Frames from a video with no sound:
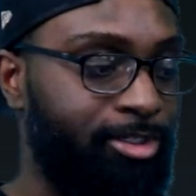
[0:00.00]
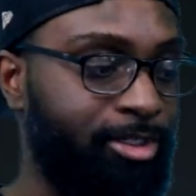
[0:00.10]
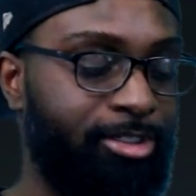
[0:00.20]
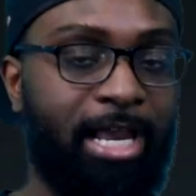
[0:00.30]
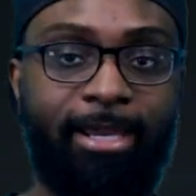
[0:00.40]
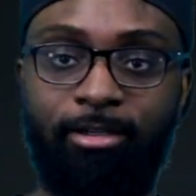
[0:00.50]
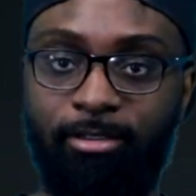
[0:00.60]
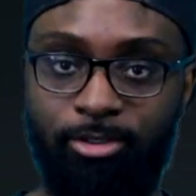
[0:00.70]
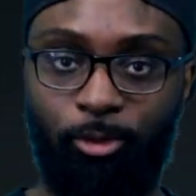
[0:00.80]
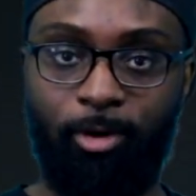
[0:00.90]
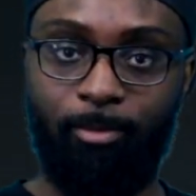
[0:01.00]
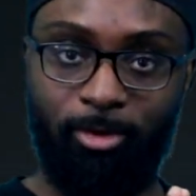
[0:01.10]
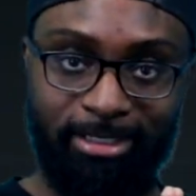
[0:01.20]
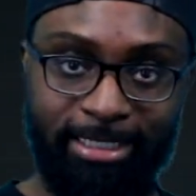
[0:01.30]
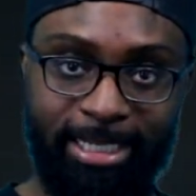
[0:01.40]
societal norm
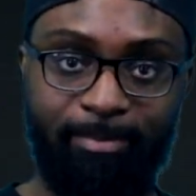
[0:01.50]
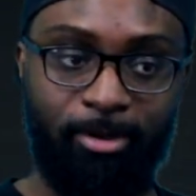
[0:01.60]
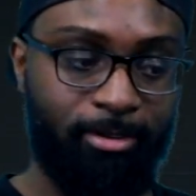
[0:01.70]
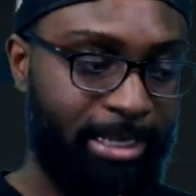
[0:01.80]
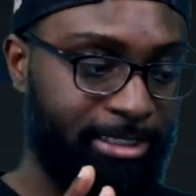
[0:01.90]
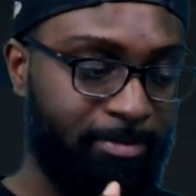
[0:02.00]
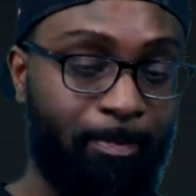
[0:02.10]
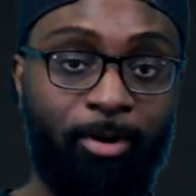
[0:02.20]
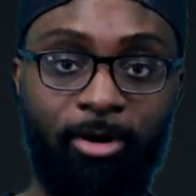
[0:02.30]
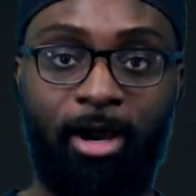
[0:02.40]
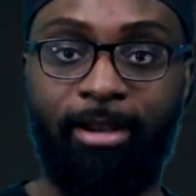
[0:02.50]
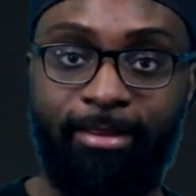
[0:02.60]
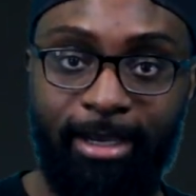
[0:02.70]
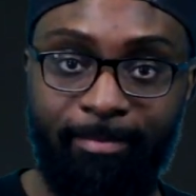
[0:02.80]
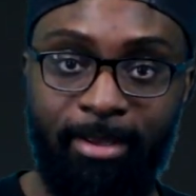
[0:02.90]
or label that's put
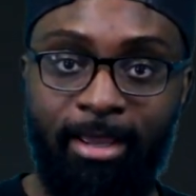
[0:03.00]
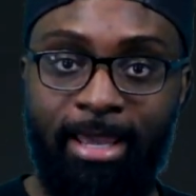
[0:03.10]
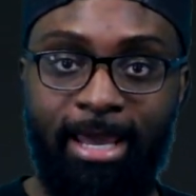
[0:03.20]
on them.